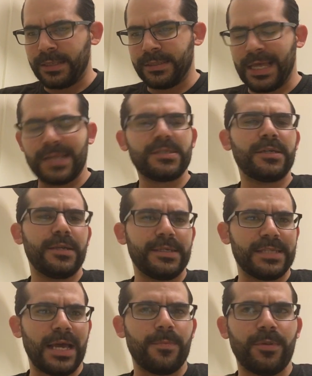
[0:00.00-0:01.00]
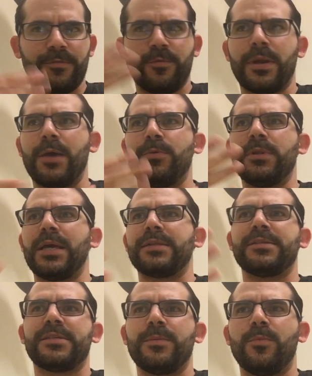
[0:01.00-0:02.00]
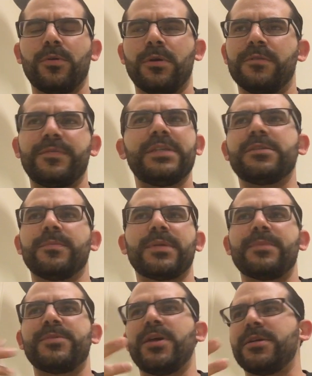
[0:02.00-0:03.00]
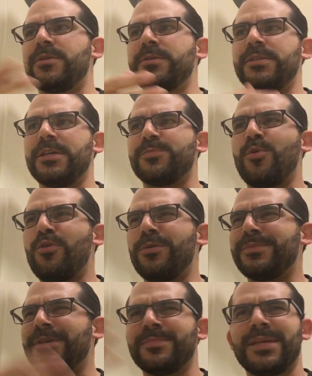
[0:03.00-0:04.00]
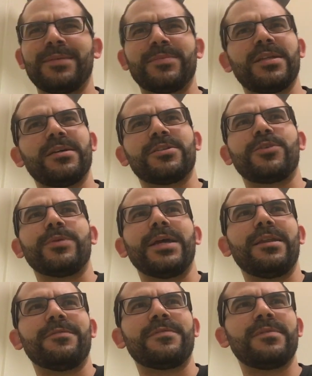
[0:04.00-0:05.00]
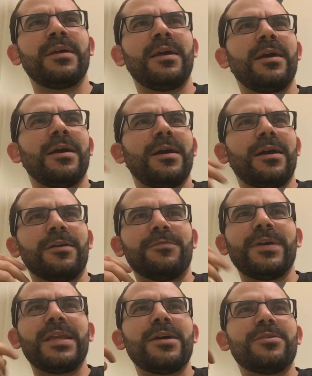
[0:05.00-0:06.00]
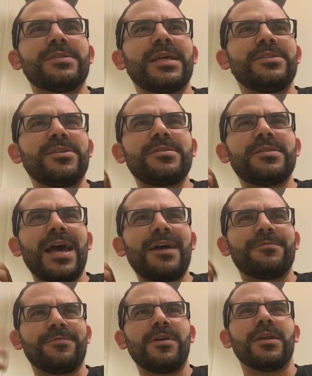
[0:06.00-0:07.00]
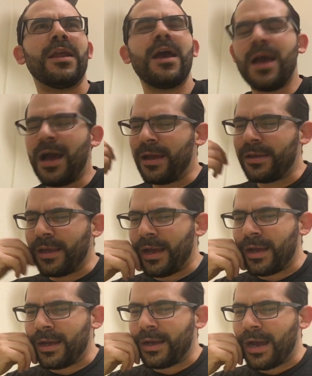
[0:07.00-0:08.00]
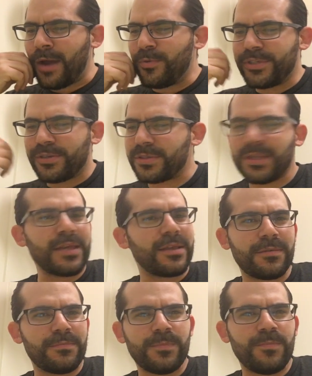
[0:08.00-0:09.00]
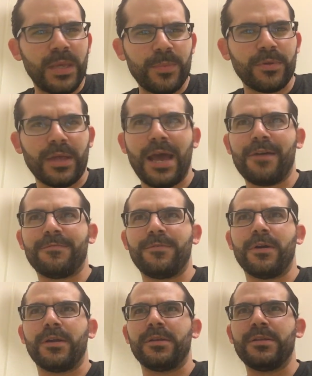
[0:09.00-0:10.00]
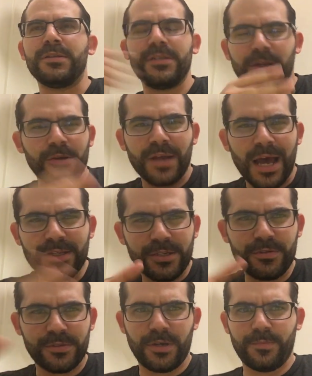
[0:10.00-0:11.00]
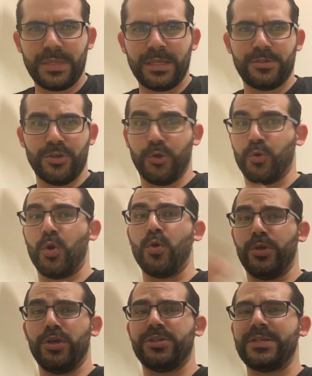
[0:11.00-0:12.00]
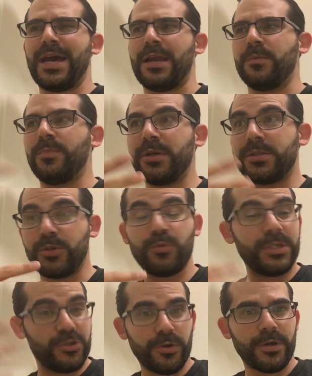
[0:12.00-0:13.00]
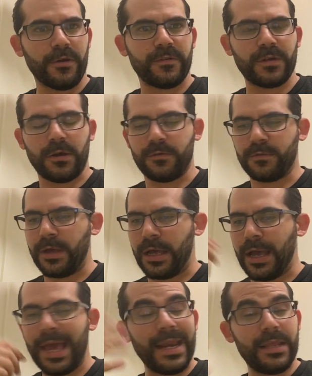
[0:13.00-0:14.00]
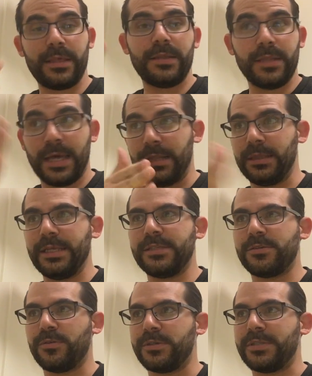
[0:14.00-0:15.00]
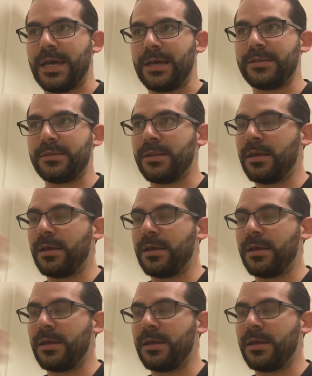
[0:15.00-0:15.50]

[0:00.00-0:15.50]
that's a good example of what I would like to see more of. He sometimes does poems, sometimes does creative videos, and just to have fun. I would just like people to have fun. You know, not do something to grow your channel, but to enjoy yourself. Anything that leads towards that